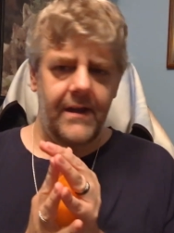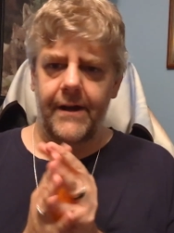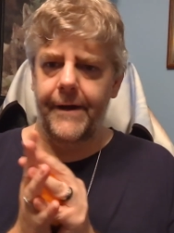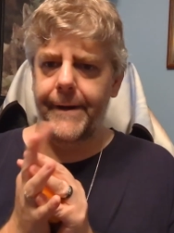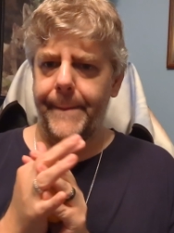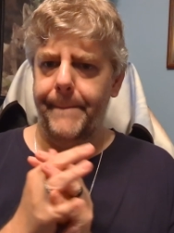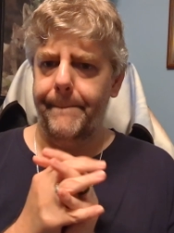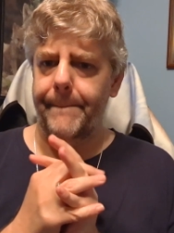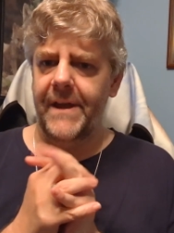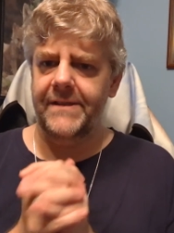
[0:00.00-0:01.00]

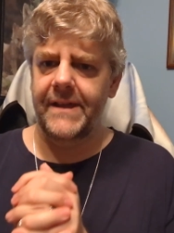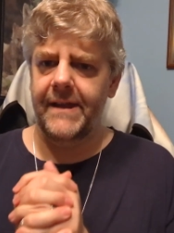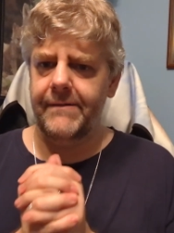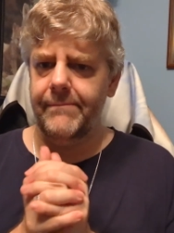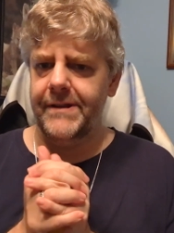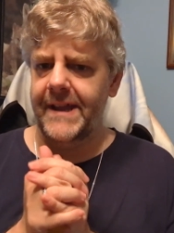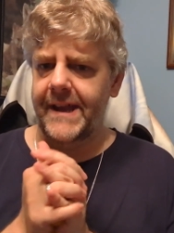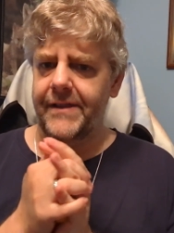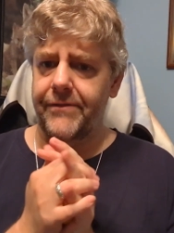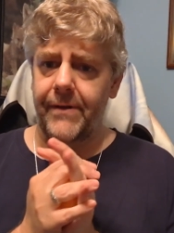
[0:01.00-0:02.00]
Um, and then when
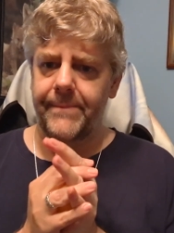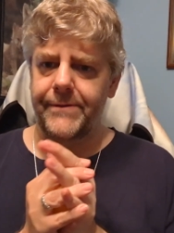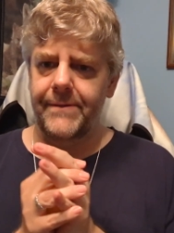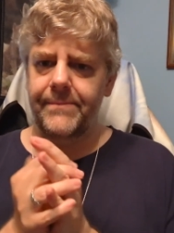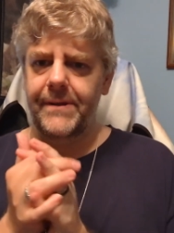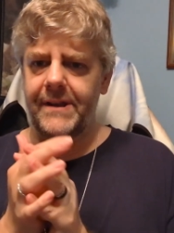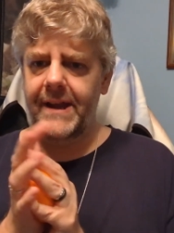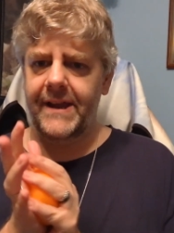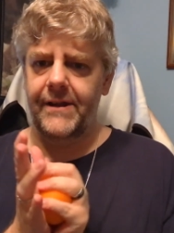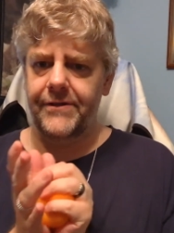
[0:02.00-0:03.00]
that gets wrapped up, it,
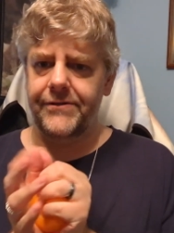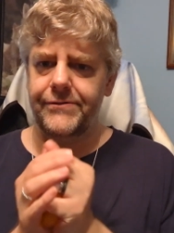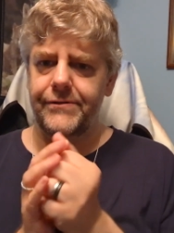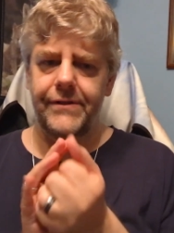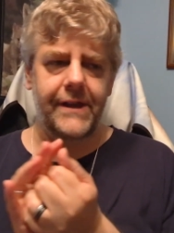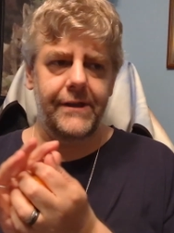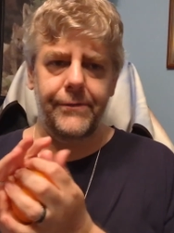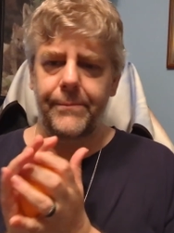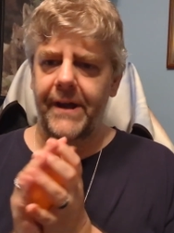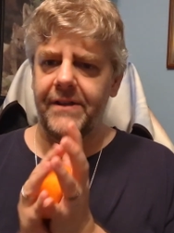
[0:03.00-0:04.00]
I could also do like
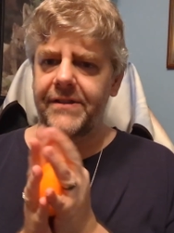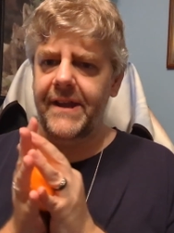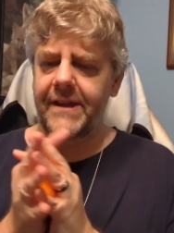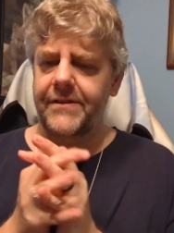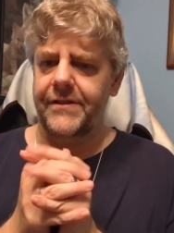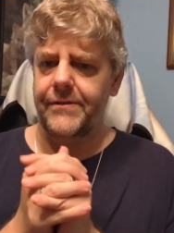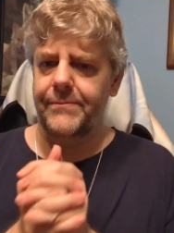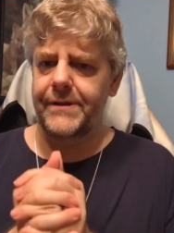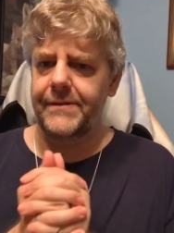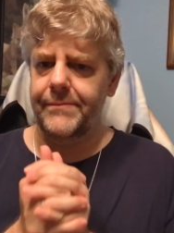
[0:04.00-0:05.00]
another box set because it'll
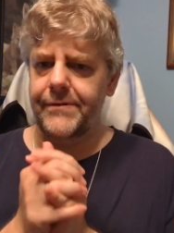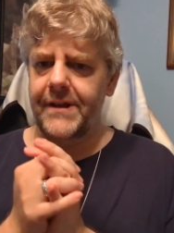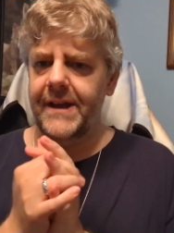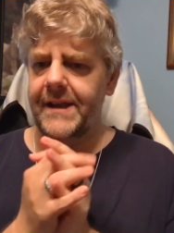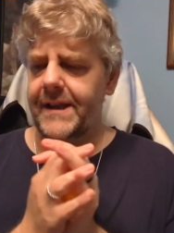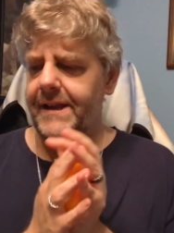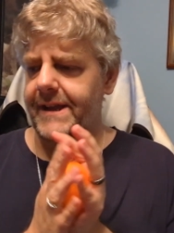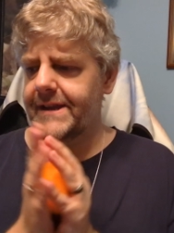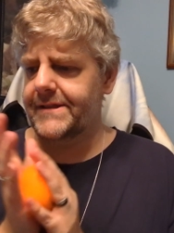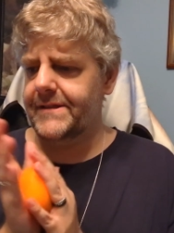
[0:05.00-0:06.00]
be number nine, and
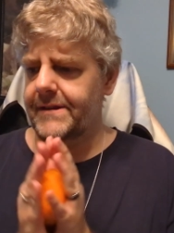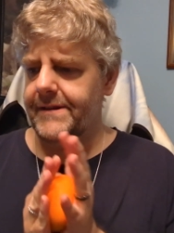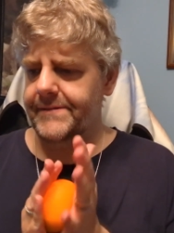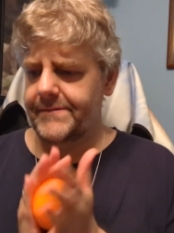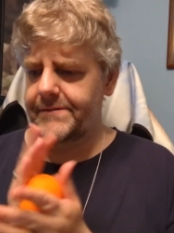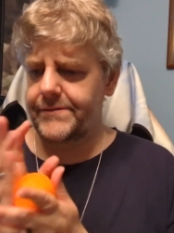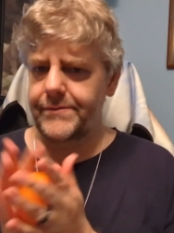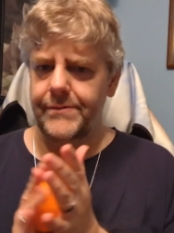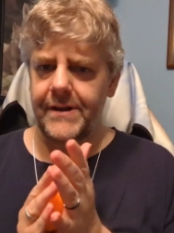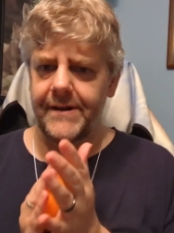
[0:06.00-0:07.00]
I could uh,
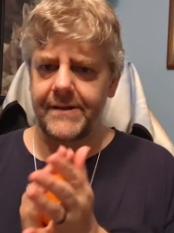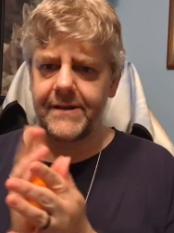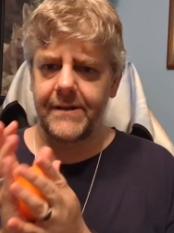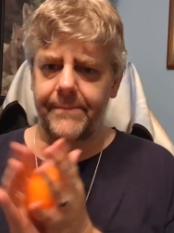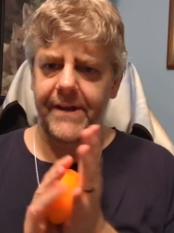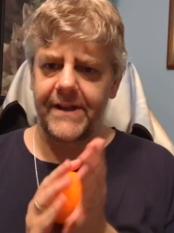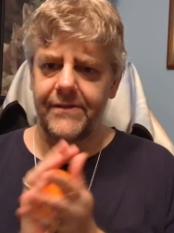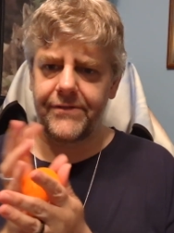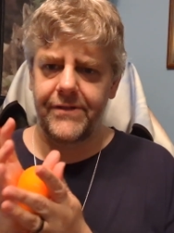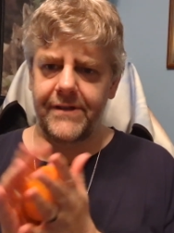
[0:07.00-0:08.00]
do uh, combine
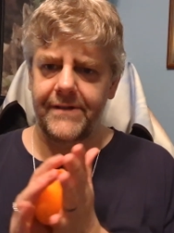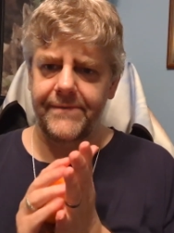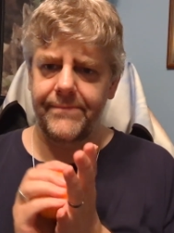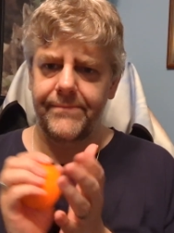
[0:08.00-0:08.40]
those uh,